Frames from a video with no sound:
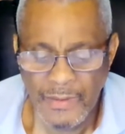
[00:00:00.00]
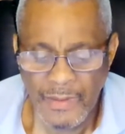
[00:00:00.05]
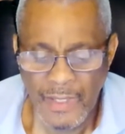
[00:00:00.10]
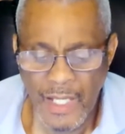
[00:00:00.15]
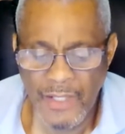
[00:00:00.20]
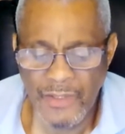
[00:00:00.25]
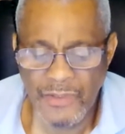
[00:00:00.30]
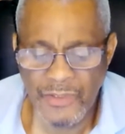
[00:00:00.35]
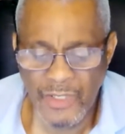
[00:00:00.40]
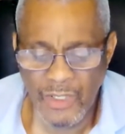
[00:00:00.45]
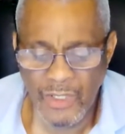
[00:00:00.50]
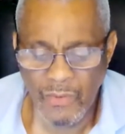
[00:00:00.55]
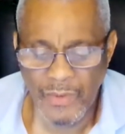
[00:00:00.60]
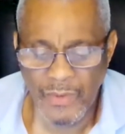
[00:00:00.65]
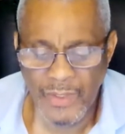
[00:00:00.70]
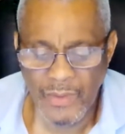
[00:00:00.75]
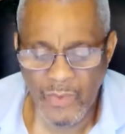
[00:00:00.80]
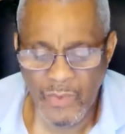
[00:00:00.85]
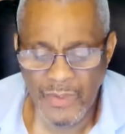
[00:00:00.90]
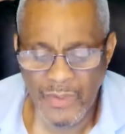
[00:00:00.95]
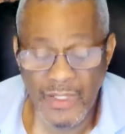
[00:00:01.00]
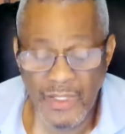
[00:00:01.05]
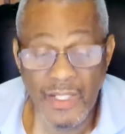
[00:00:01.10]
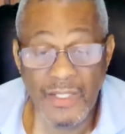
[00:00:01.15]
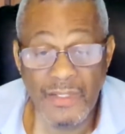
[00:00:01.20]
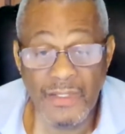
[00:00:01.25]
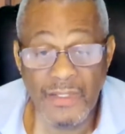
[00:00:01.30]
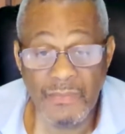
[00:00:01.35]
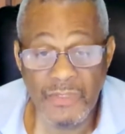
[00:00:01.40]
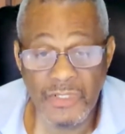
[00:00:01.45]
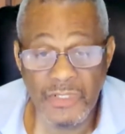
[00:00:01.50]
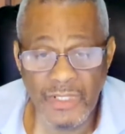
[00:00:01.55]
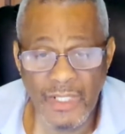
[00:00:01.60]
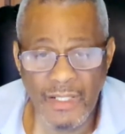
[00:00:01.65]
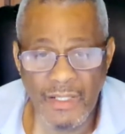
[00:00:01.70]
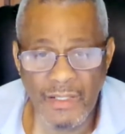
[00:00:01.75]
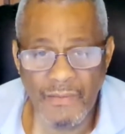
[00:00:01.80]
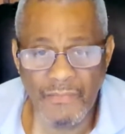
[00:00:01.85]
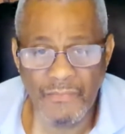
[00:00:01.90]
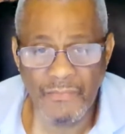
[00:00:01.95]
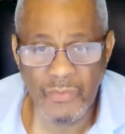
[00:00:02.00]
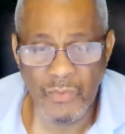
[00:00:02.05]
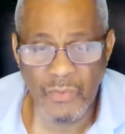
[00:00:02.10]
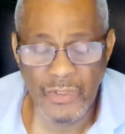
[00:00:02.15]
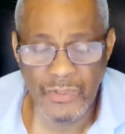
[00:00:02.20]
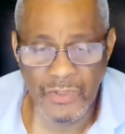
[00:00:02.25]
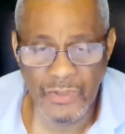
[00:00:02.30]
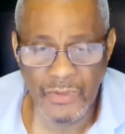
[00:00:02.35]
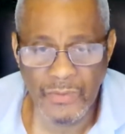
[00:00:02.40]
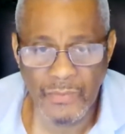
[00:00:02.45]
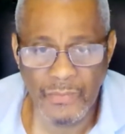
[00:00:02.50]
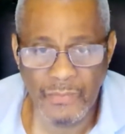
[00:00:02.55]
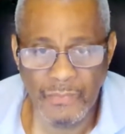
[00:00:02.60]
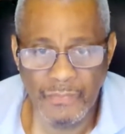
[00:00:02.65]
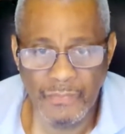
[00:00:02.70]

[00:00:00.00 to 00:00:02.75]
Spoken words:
and knowing what they themselves would do.